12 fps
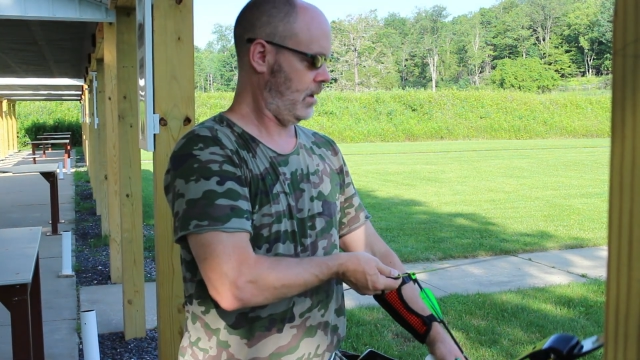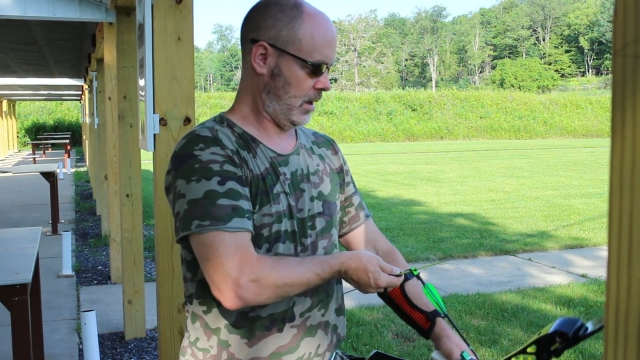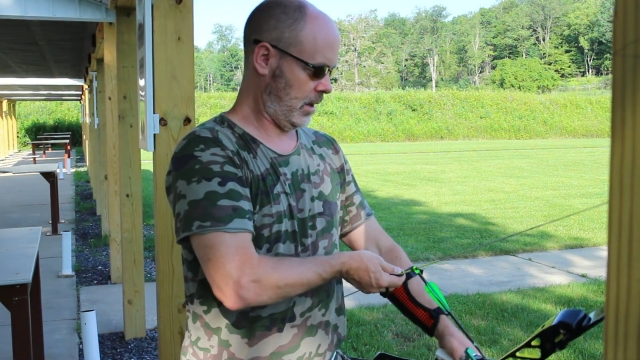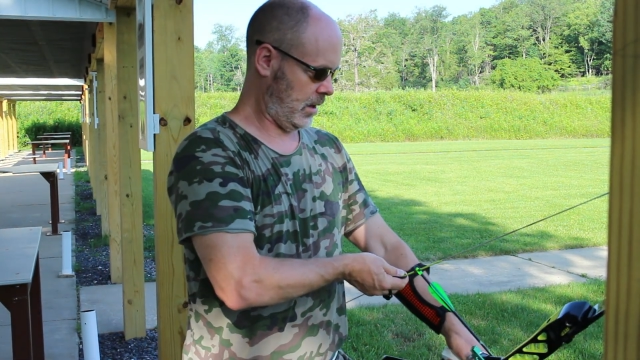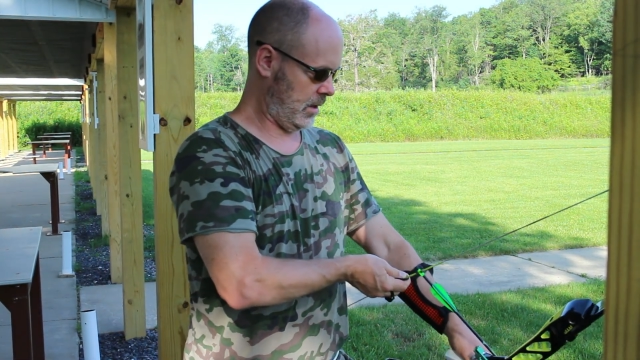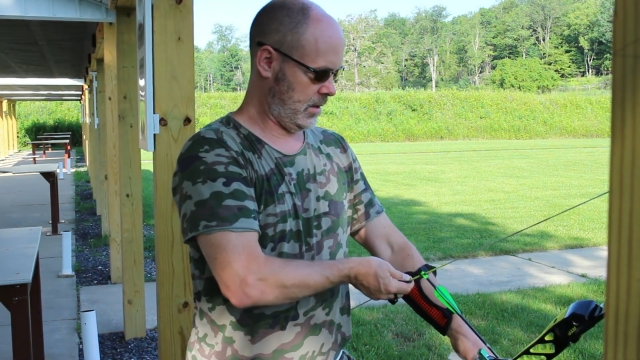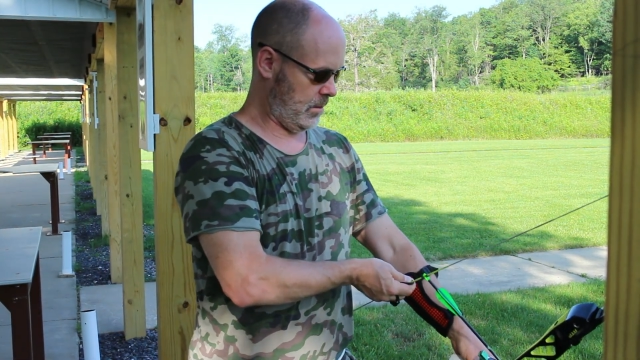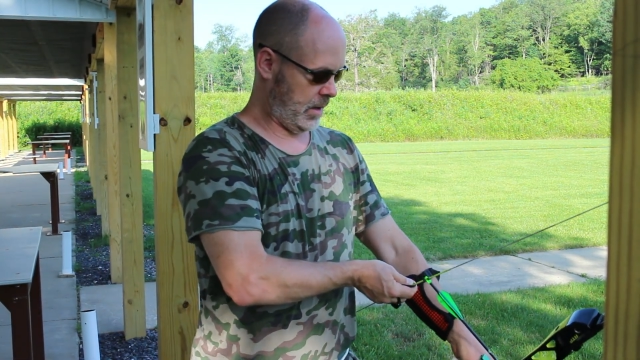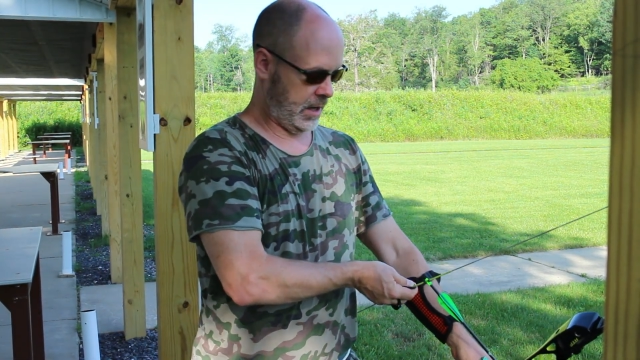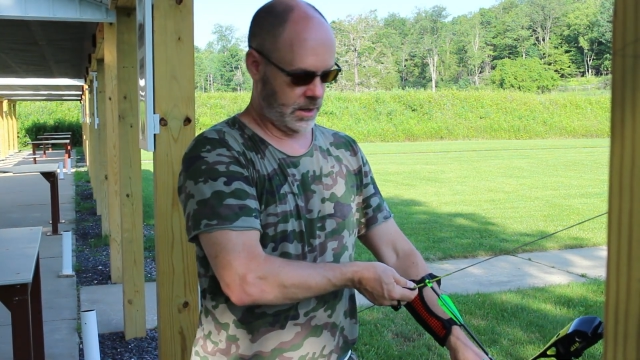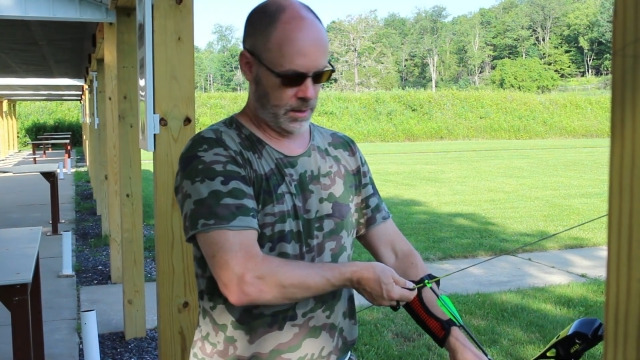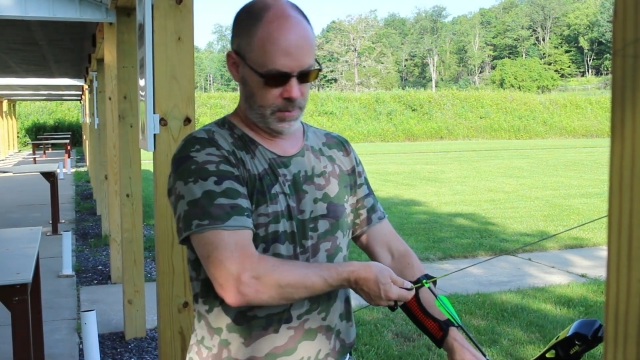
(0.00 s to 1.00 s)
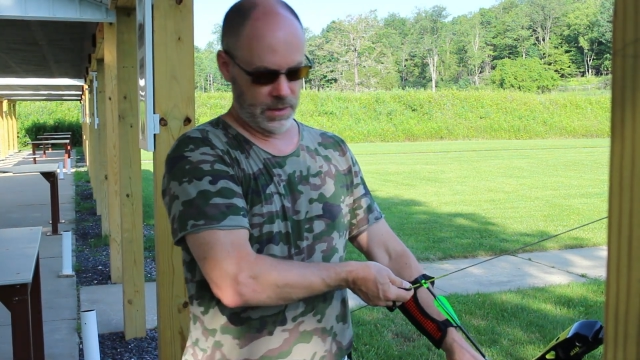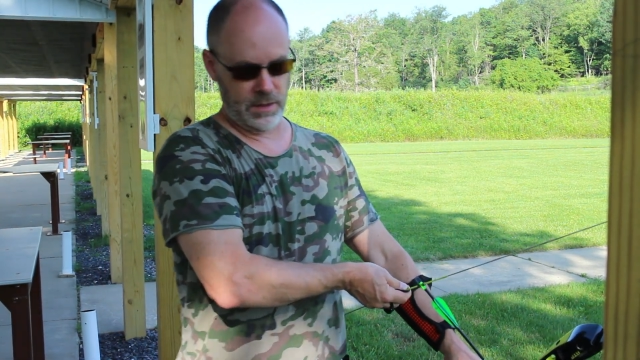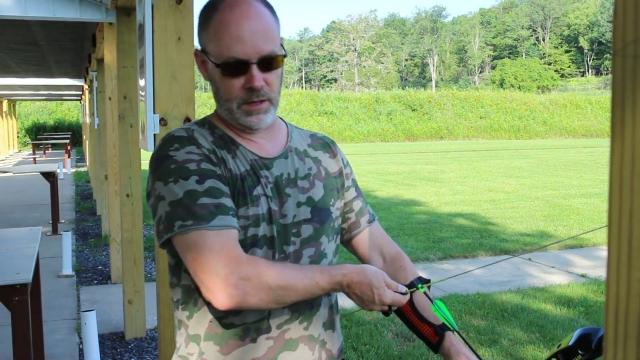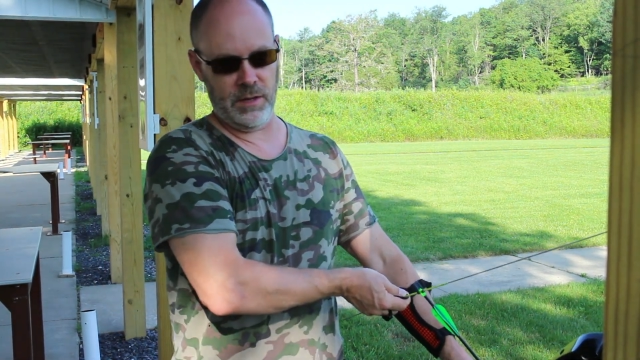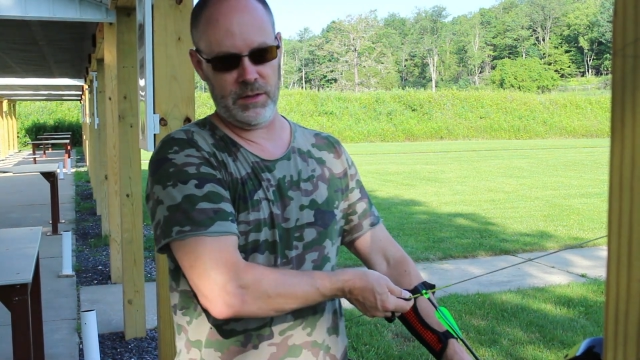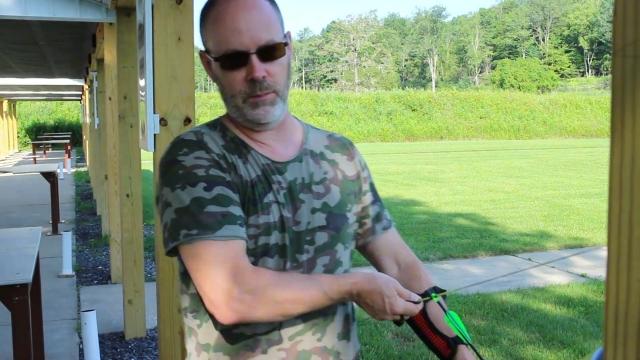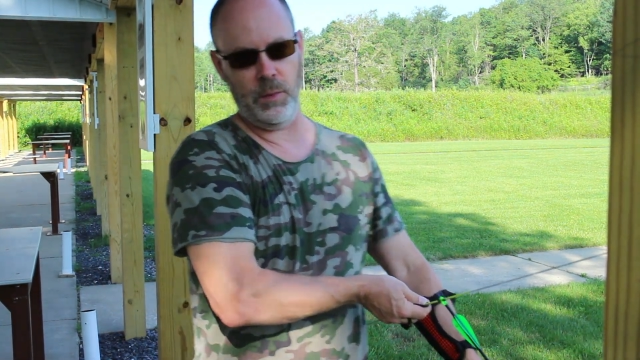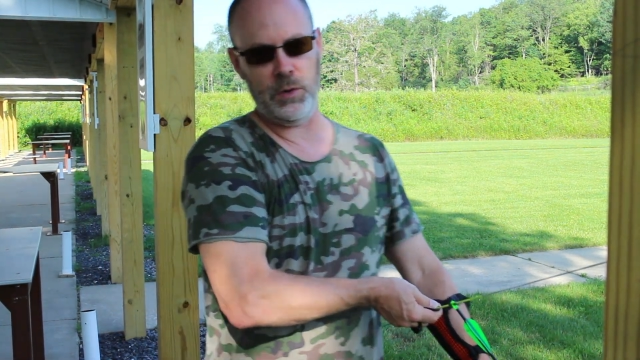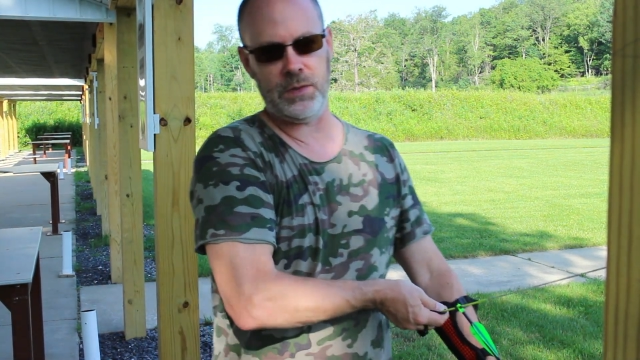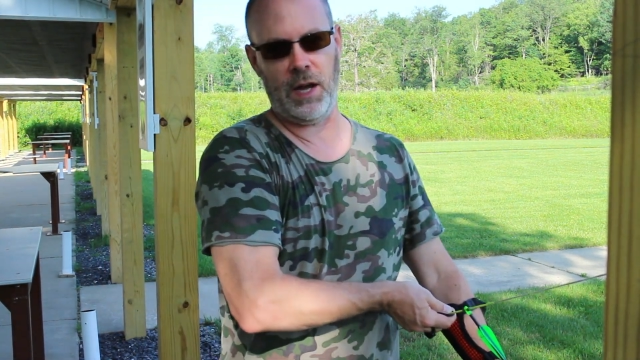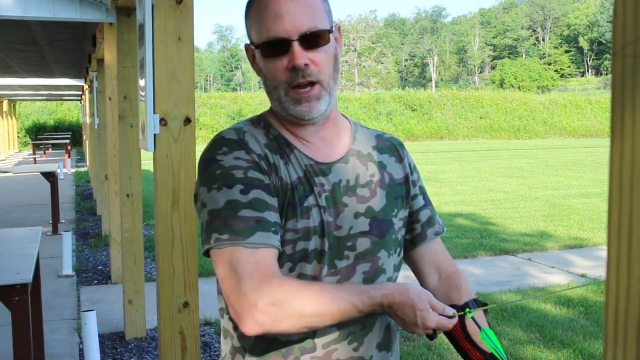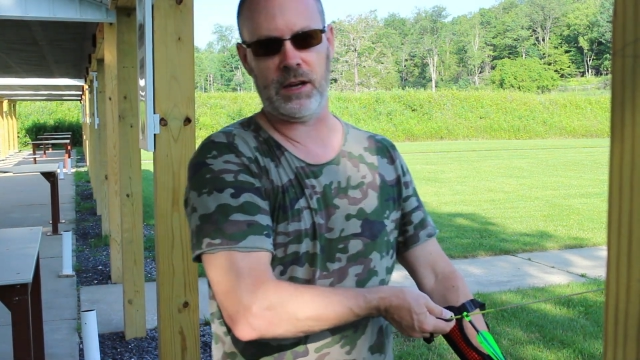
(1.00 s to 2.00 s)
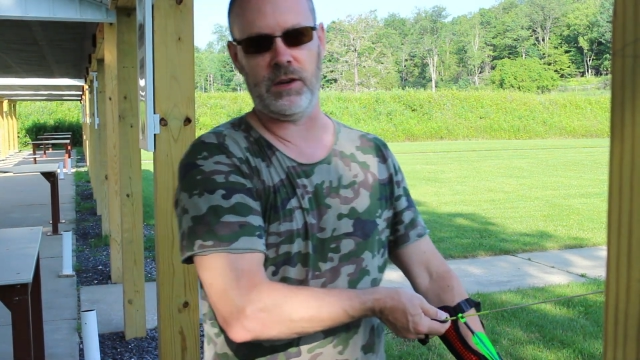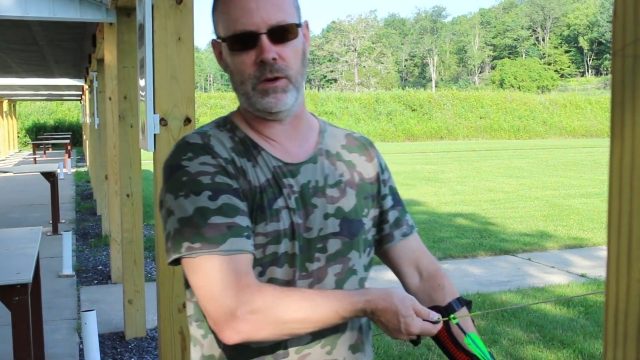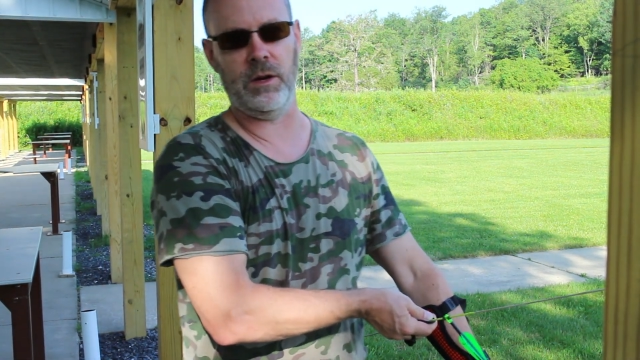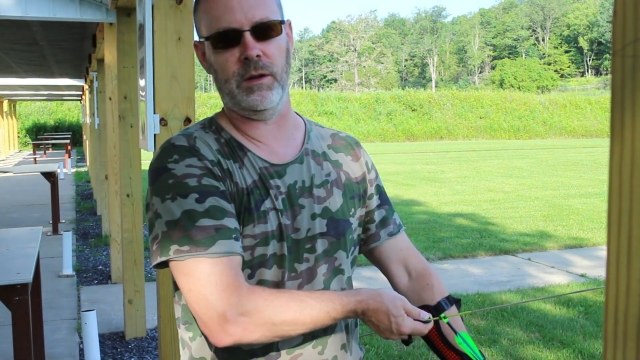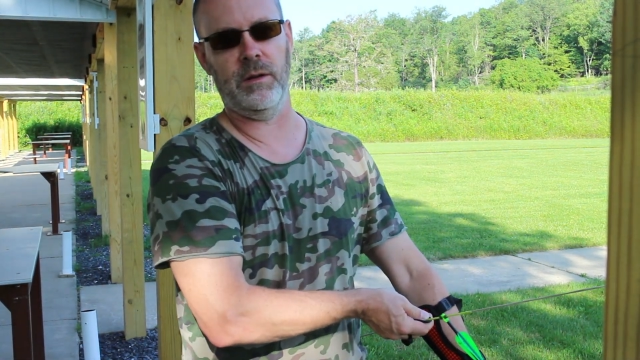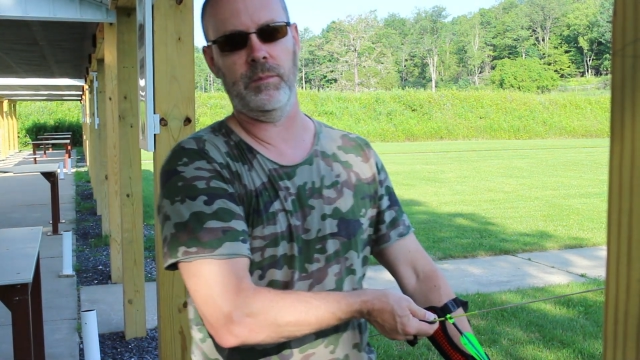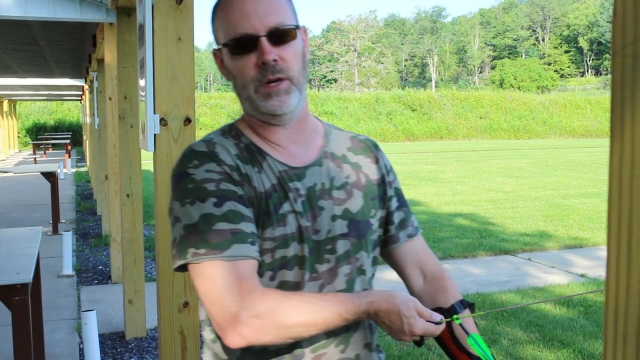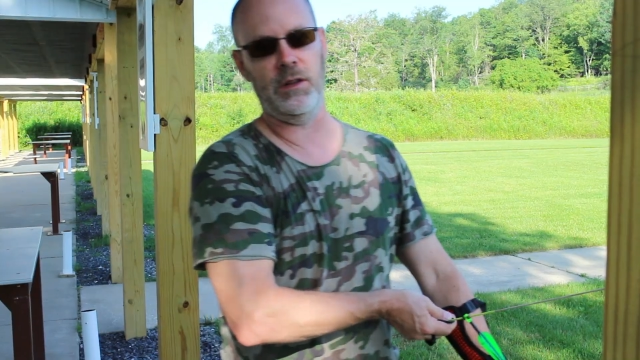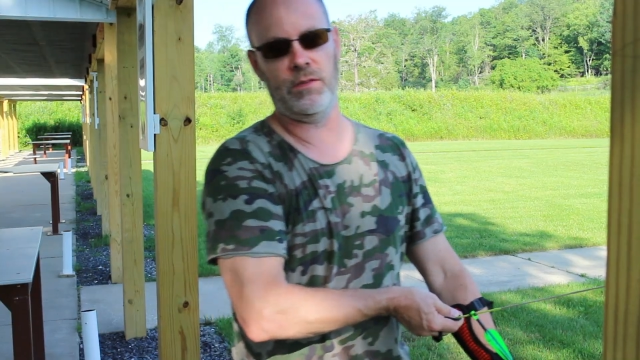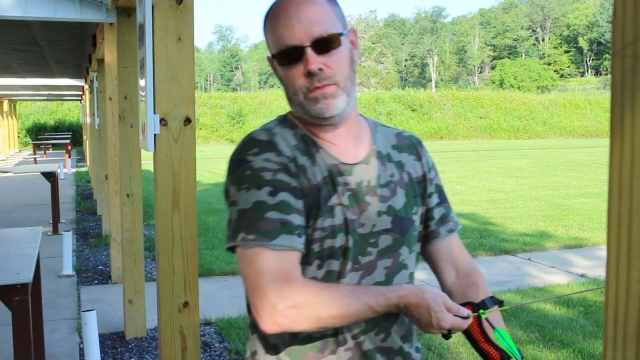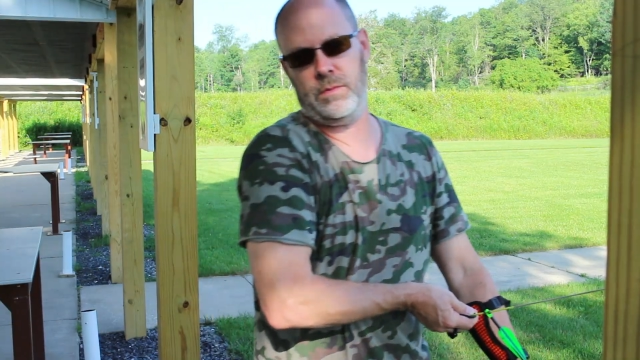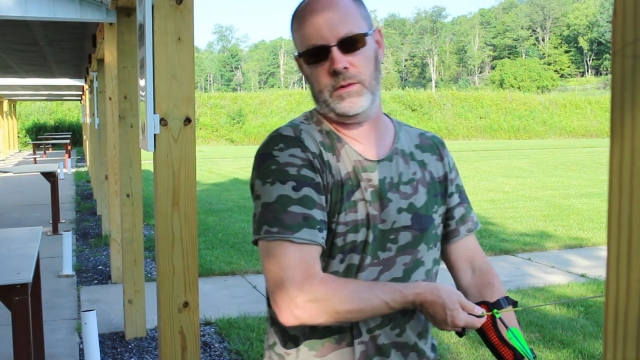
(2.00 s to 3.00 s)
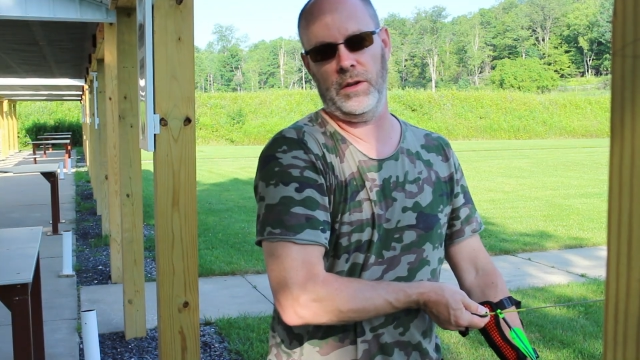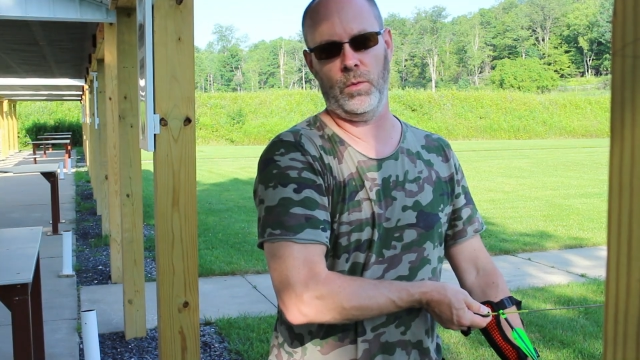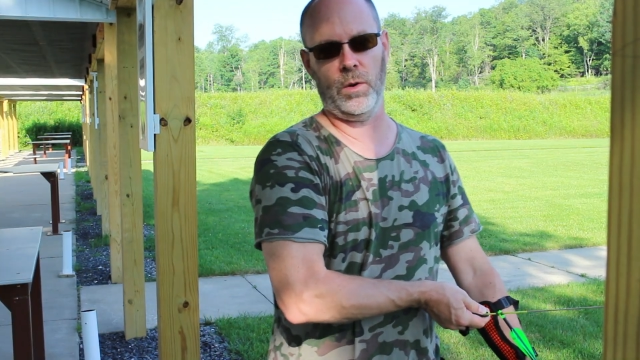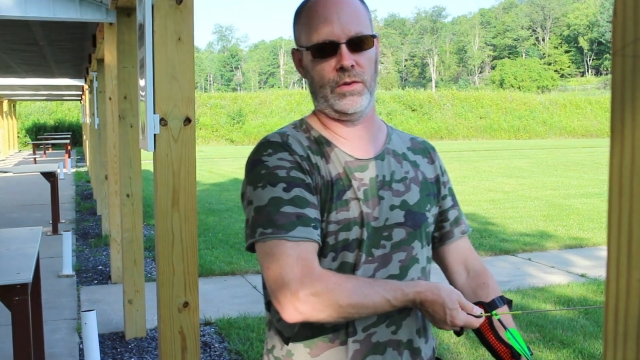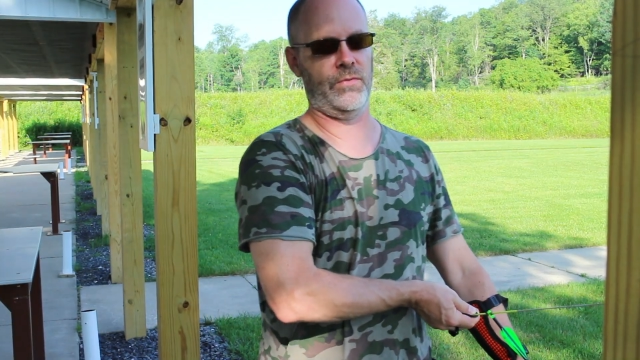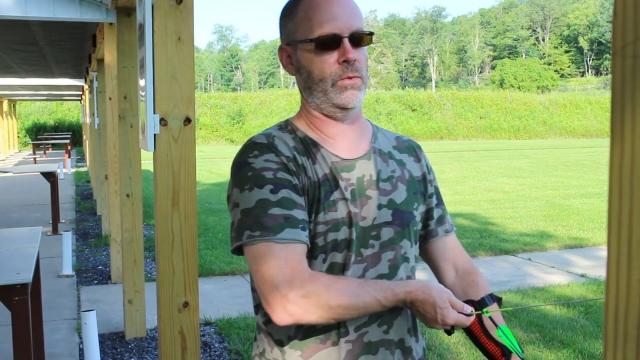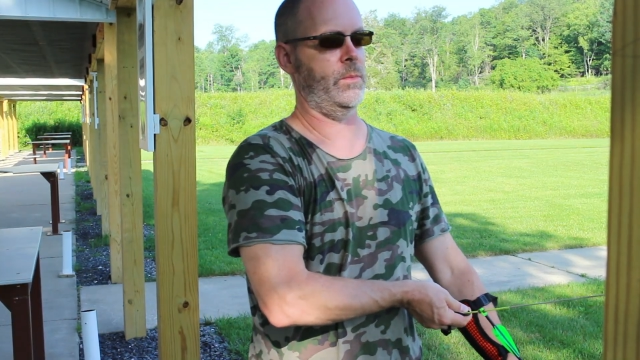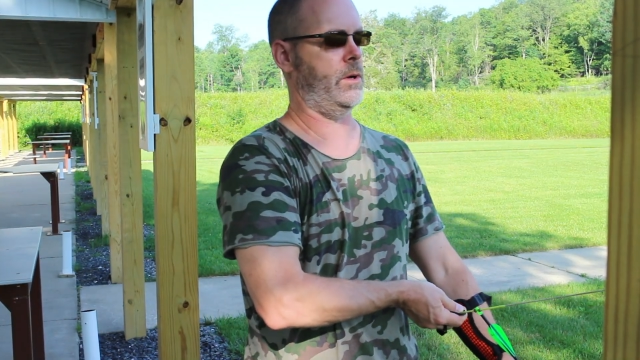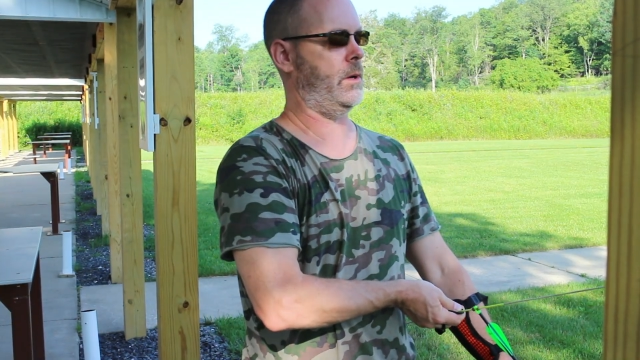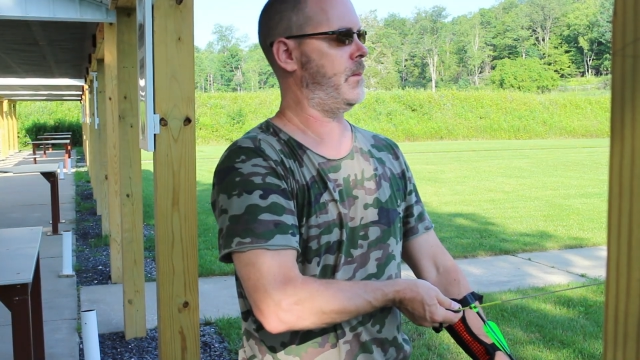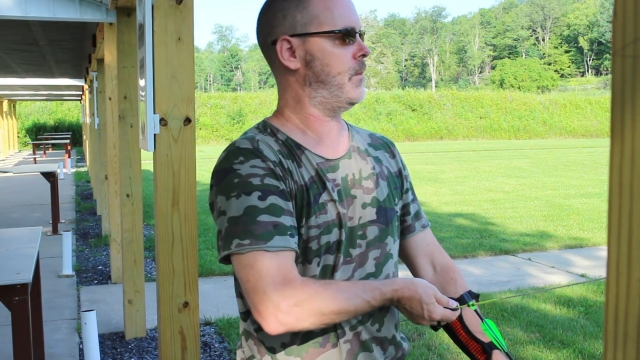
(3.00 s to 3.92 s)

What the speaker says: It may not be the most accurate, but it works for me.